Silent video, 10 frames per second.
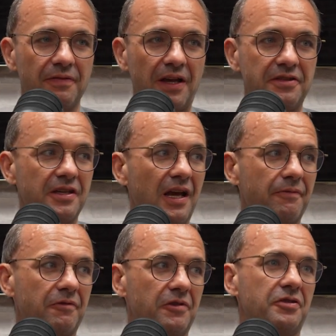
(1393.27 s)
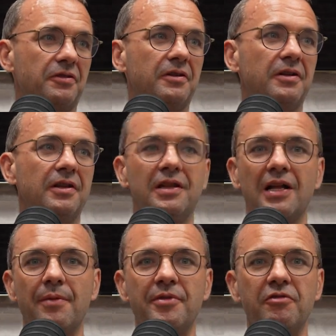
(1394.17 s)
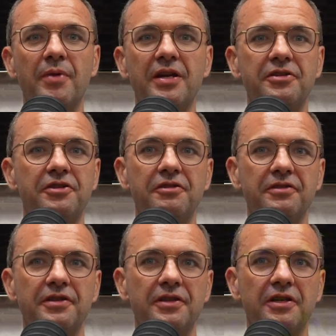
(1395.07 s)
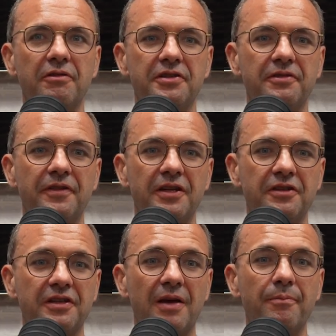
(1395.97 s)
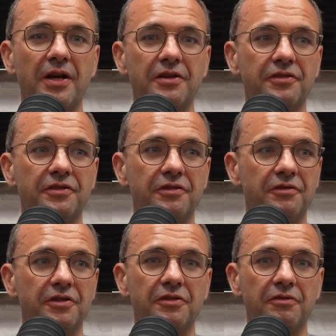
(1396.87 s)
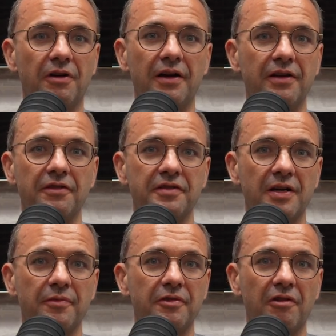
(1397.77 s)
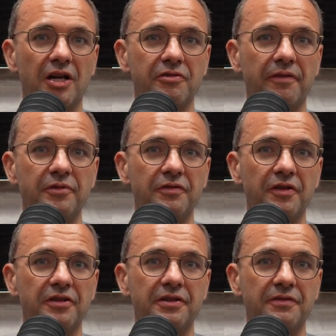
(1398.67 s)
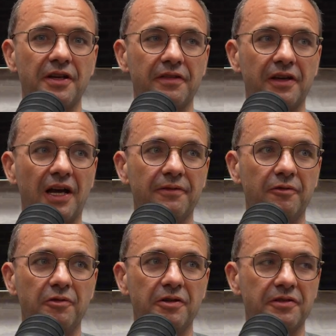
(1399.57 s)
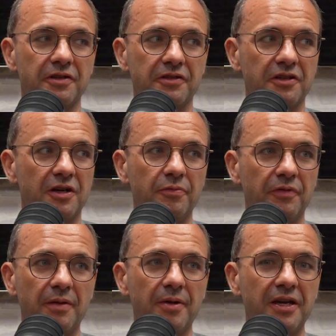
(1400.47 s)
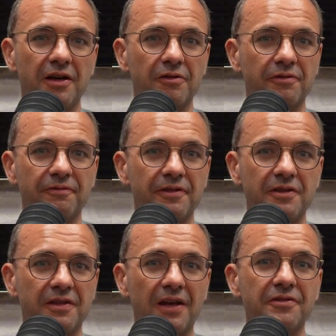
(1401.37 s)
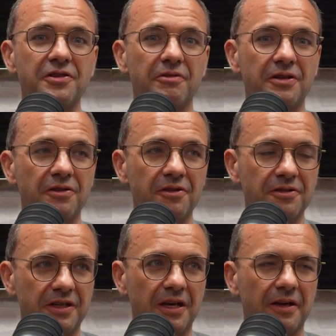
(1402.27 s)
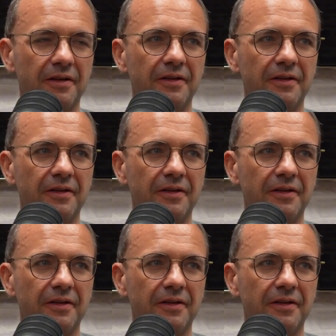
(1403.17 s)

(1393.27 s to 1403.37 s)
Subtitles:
That's the average. I mean, there are many students in the US who finish STEM majors who do. I know some who graduate from University of Southern California as an example. They're making $150,000 a year.